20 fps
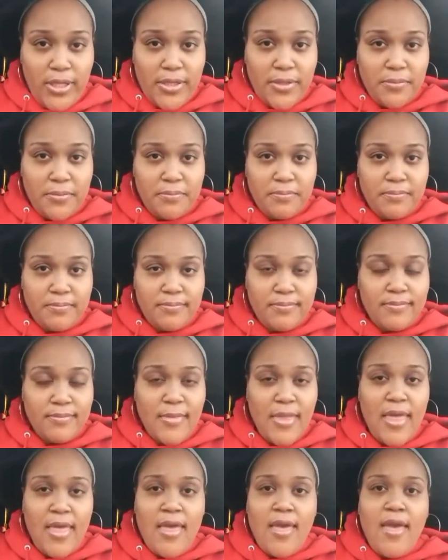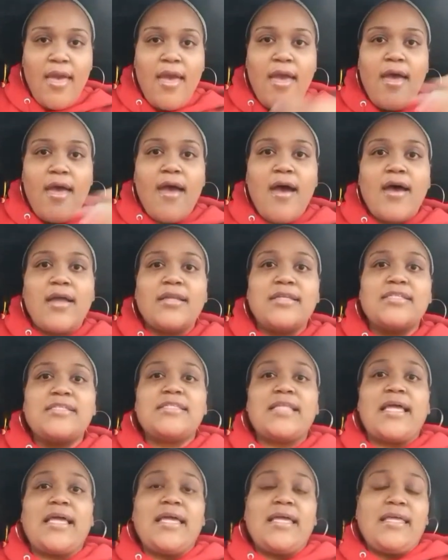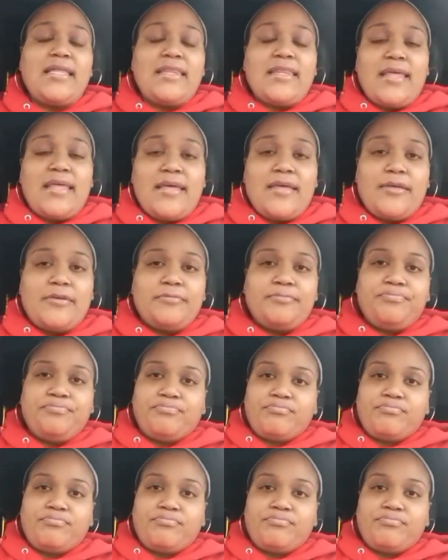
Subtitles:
it and understand that